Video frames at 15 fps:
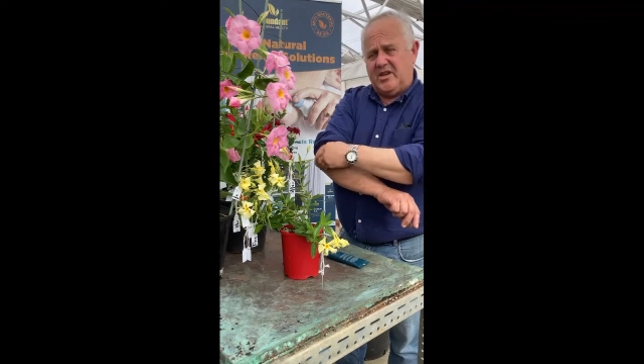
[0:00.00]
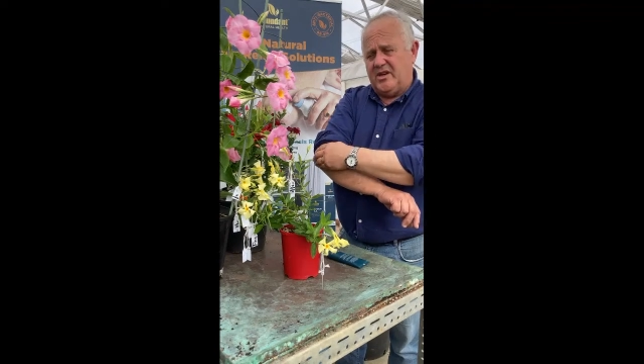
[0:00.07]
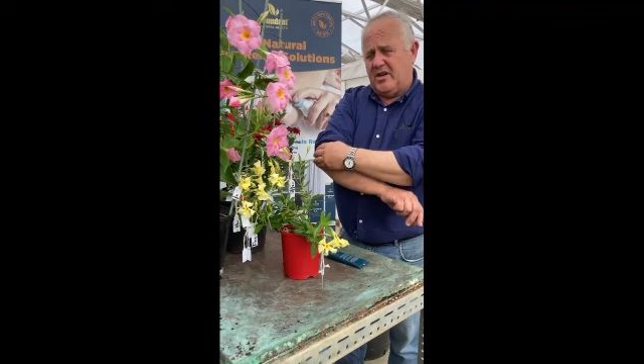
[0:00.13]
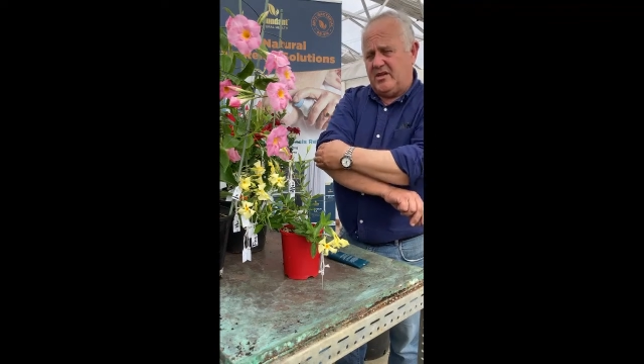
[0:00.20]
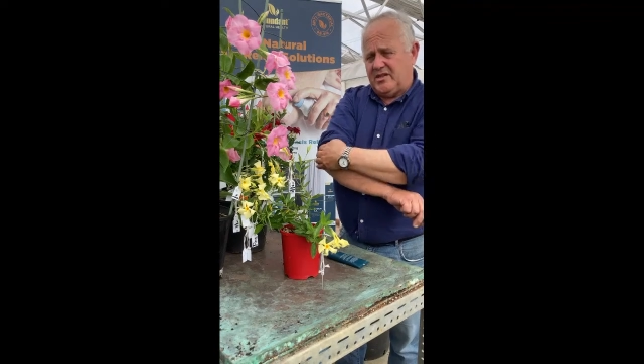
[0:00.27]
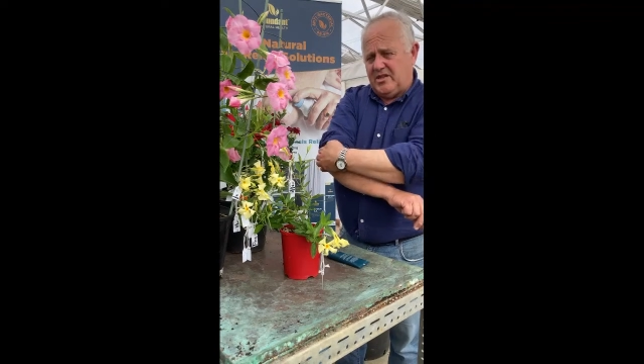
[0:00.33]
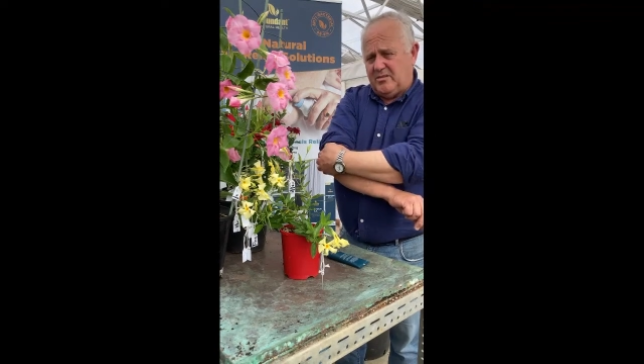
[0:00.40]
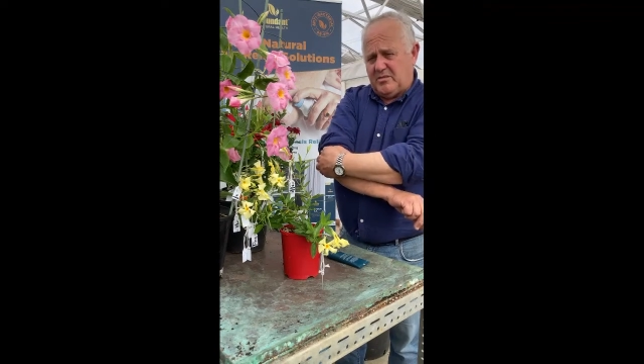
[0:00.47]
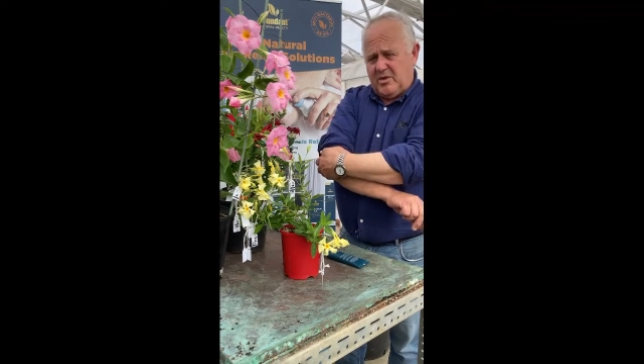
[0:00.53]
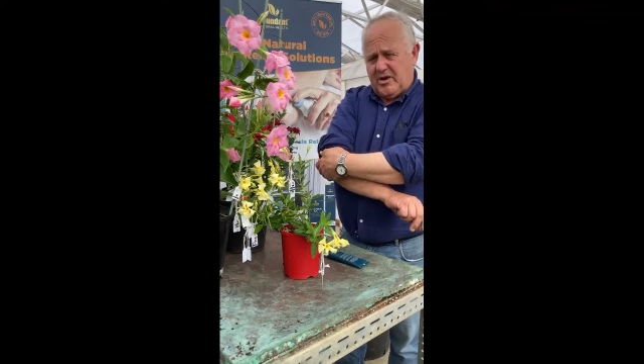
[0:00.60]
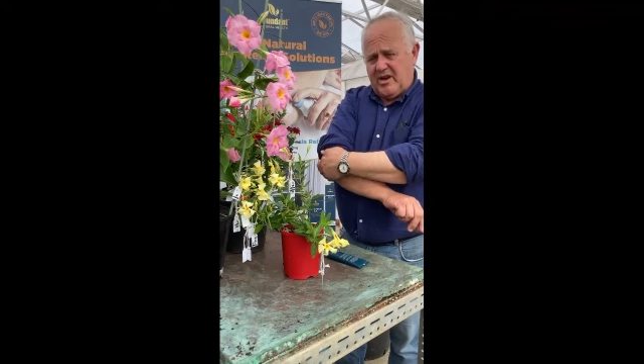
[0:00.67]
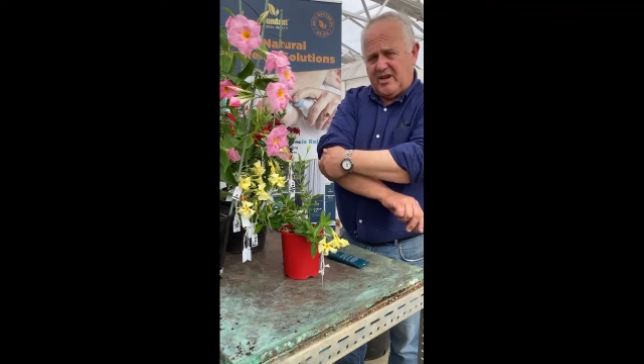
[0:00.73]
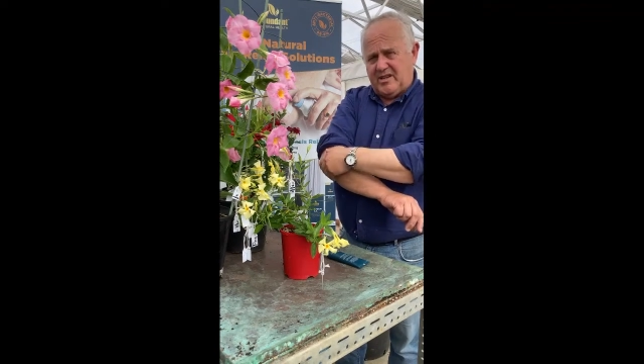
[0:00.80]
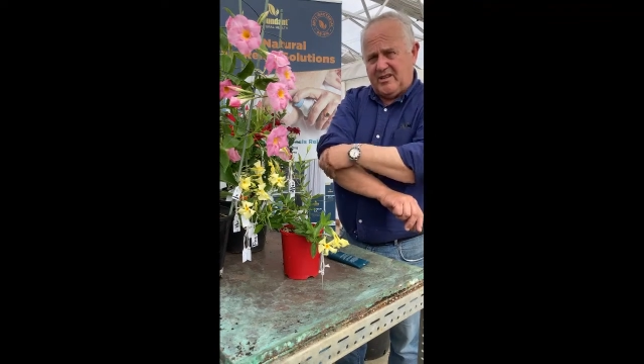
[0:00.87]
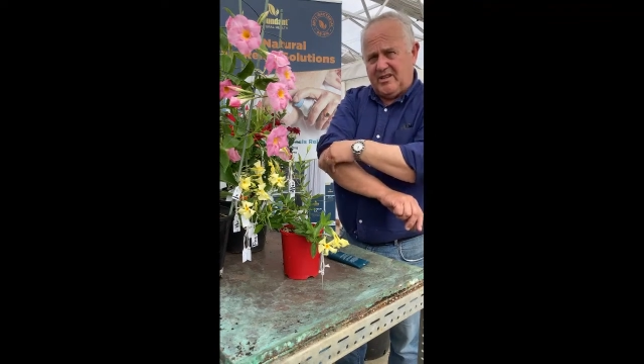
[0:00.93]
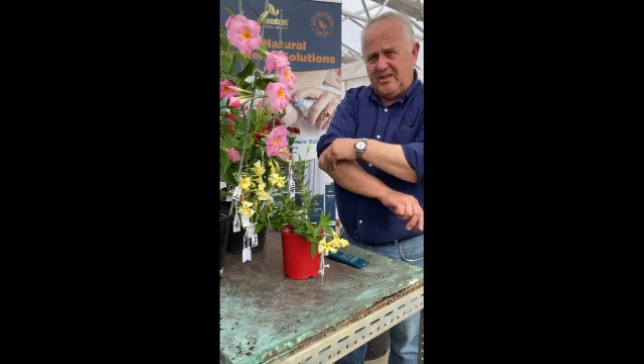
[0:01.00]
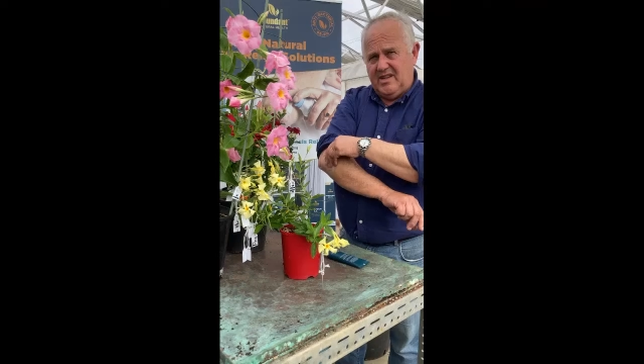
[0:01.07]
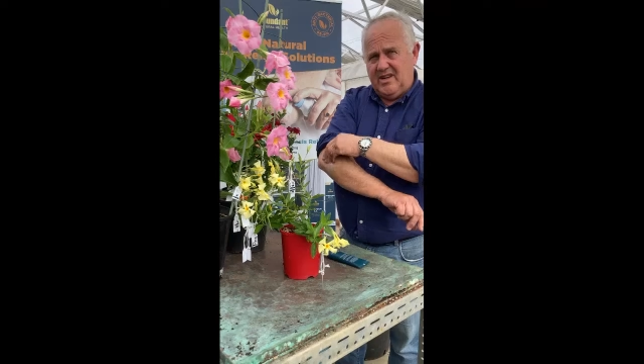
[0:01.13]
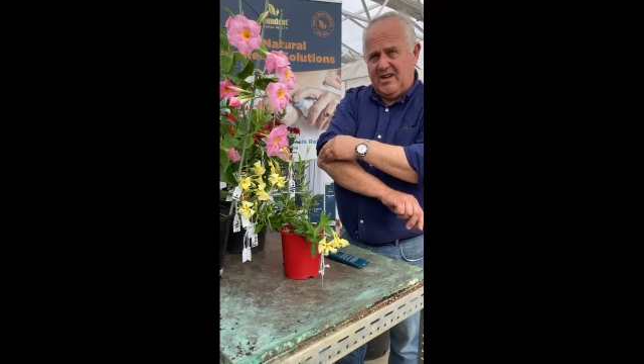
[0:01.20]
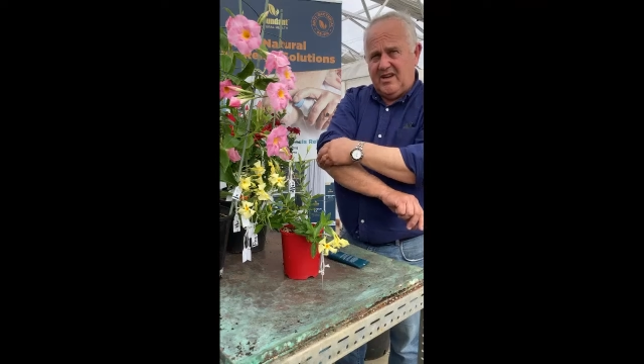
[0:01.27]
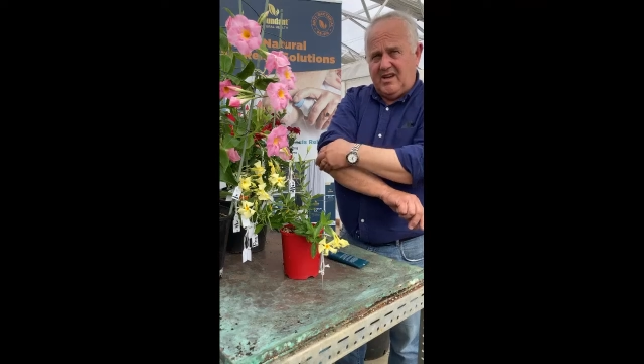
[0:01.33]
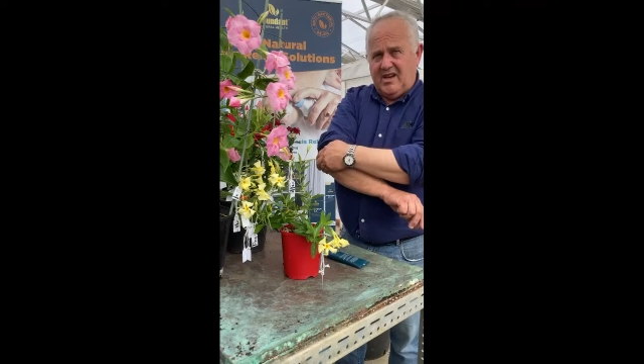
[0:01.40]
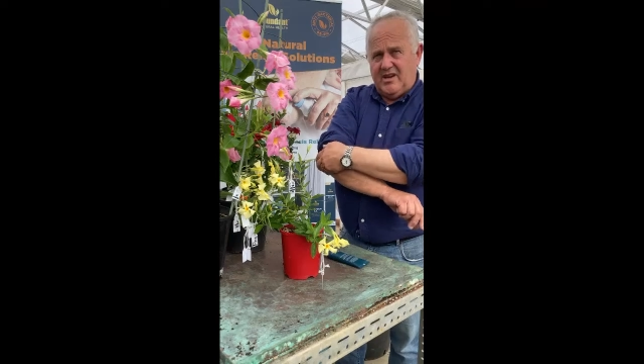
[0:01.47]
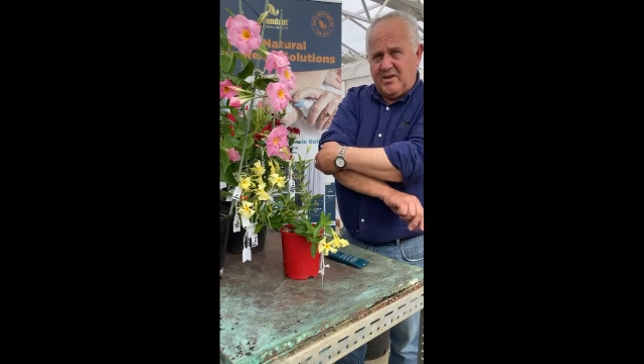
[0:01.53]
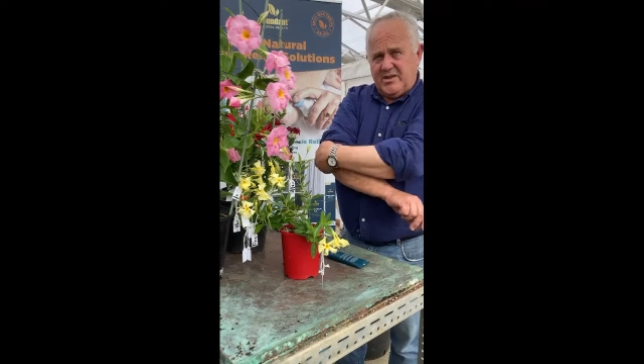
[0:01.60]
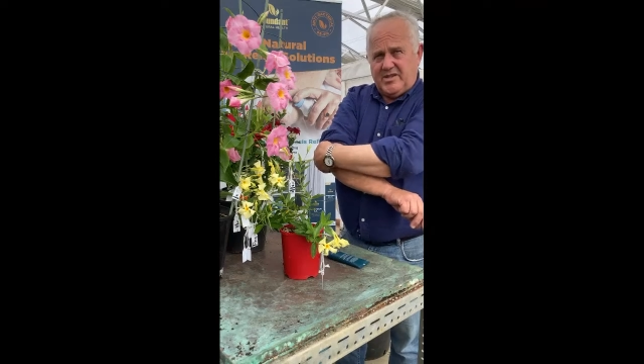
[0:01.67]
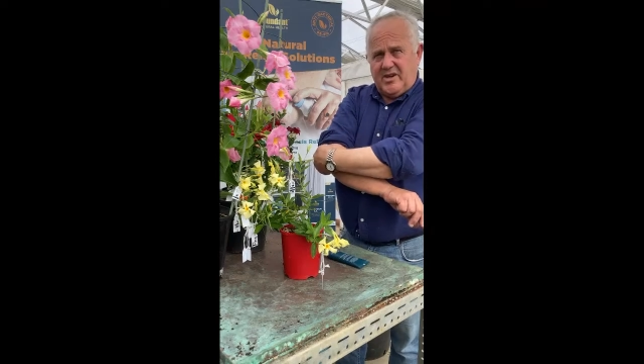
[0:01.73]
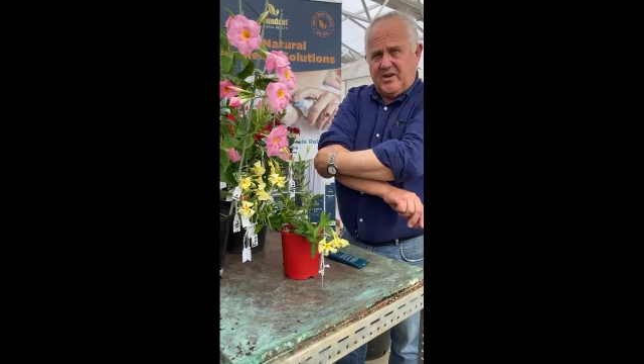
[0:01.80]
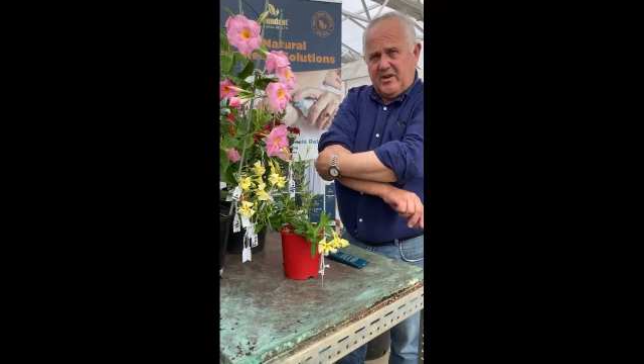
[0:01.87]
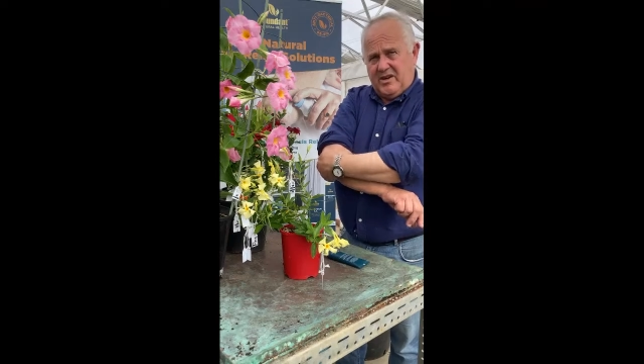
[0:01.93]
goes in the product
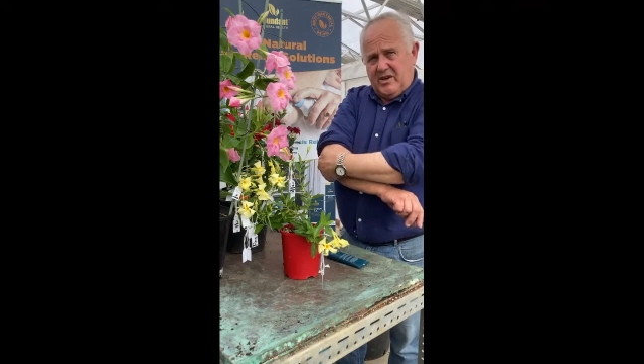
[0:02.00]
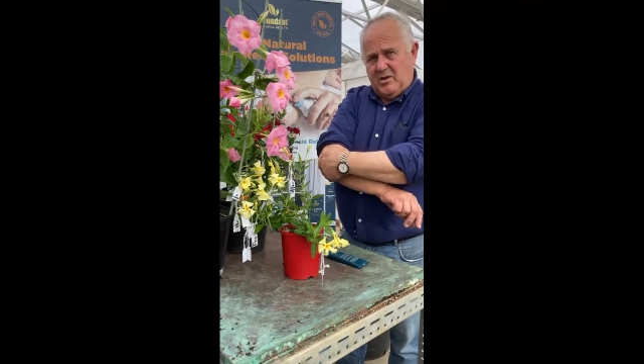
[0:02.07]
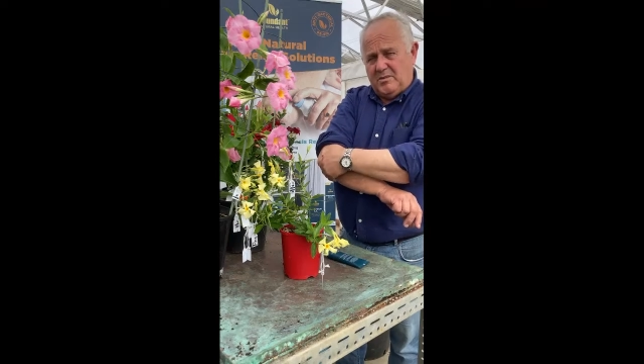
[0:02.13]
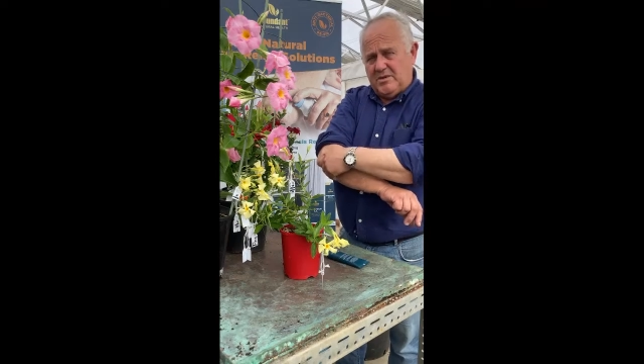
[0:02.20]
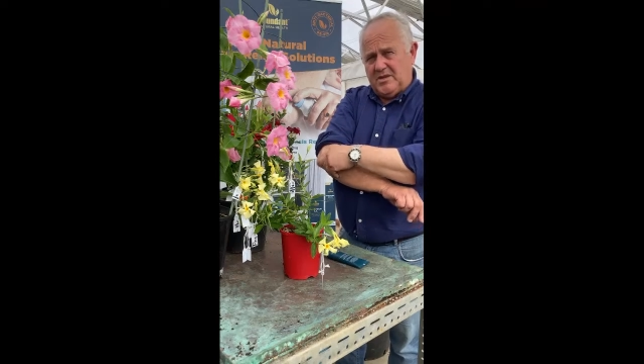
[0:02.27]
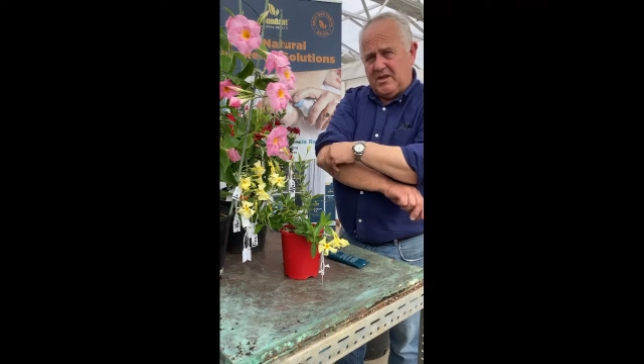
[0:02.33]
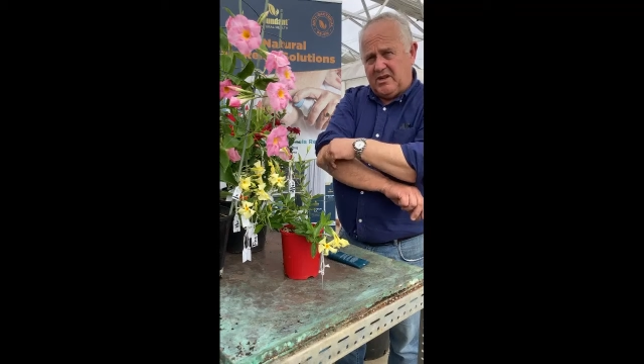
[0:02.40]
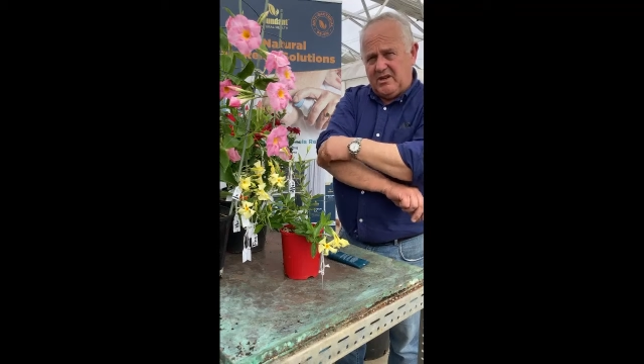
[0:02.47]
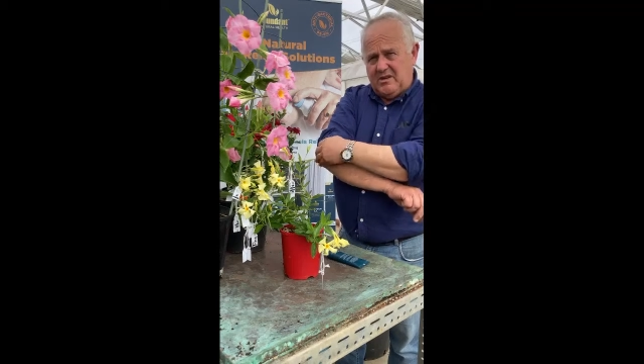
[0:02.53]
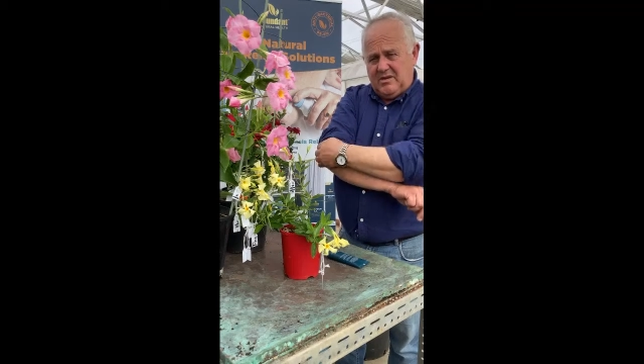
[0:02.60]
also helps in